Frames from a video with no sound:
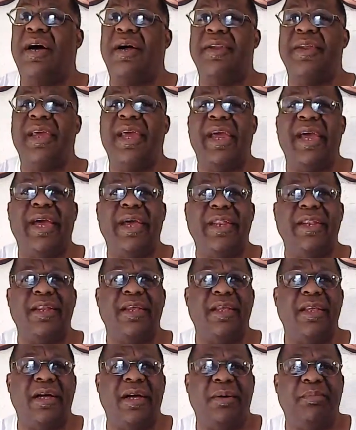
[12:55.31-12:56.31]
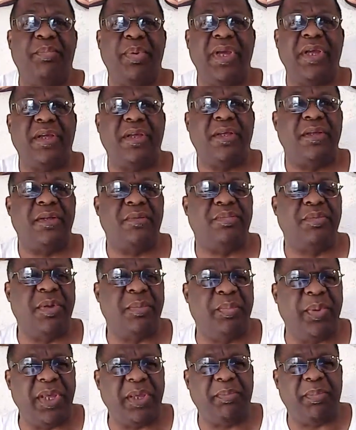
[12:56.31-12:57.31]
They had the
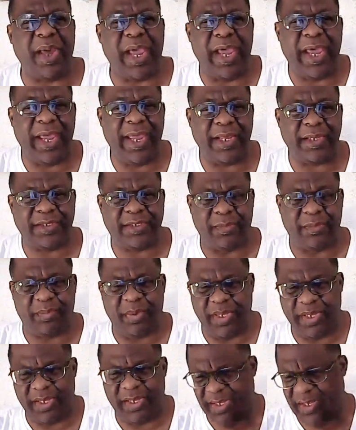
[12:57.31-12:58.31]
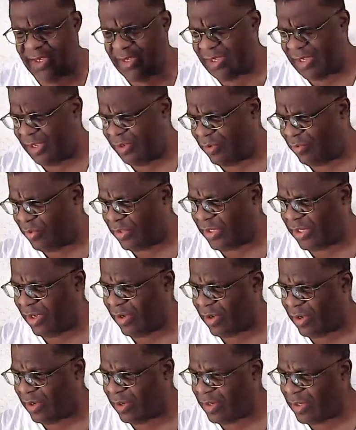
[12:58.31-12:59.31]
big bags, the big. I don't know what they
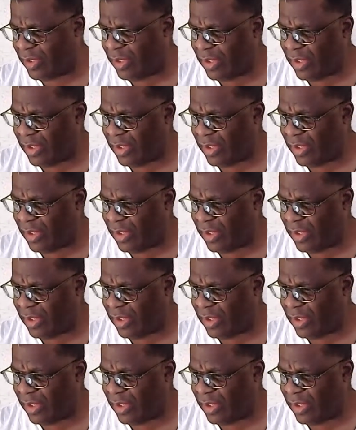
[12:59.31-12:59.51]
are.